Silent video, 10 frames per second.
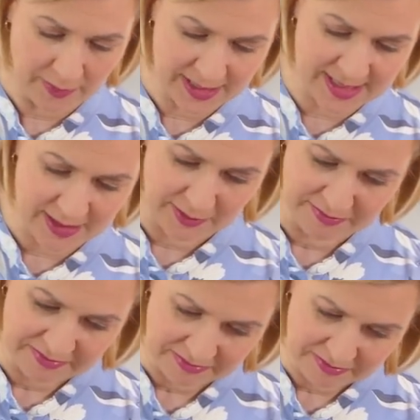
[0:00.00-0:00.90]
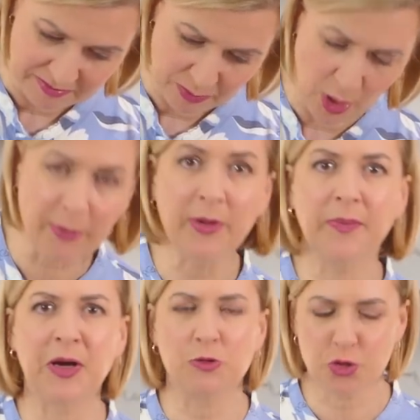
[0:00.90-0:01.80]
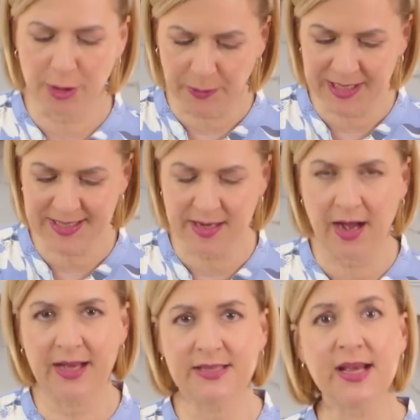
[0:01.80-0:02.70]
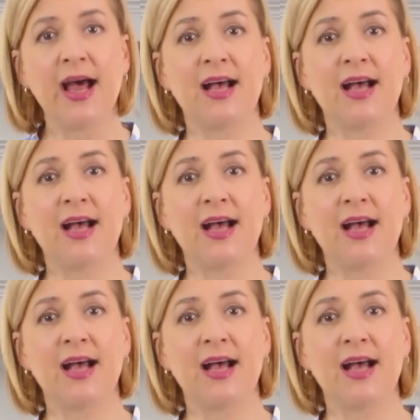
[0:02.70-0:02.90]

It's probably about triple in size.